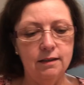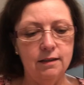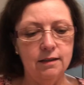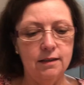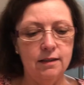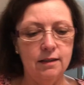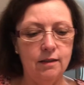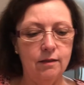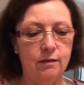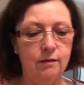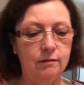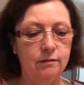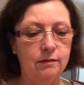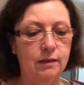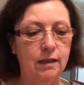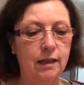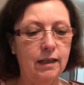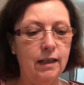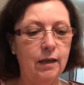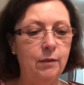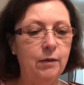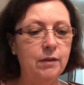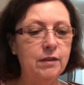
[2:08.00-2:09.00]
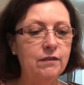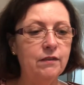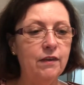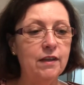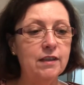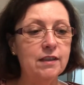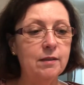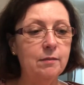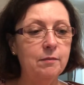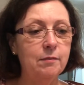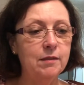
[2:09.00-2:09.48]
So, I can't wait to
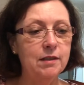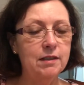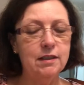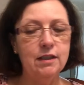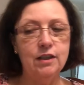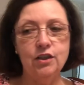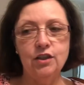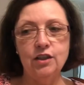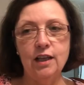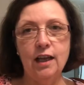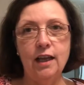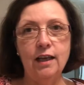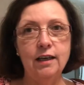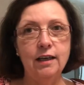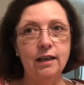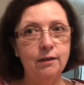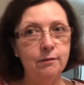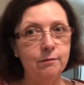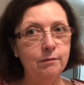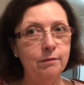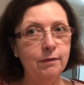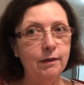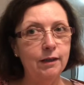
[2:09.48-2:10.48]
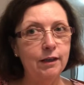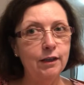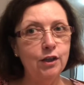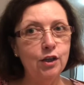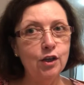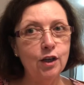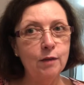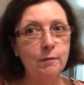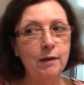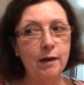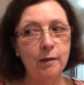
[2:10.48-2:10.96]
find something to stitch that, and then
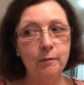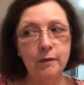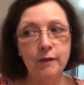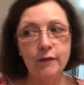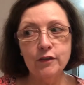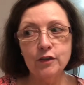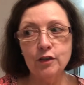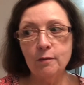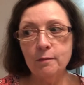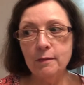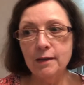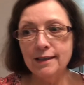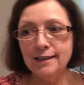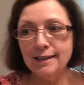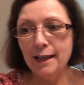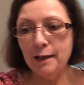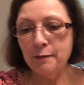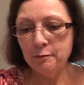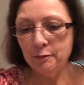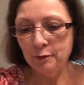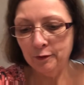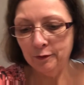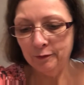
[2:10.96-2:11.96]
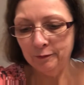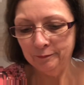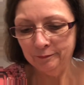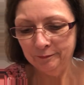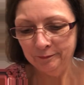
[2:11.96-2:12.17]
you can better believe it's going to be a sampler.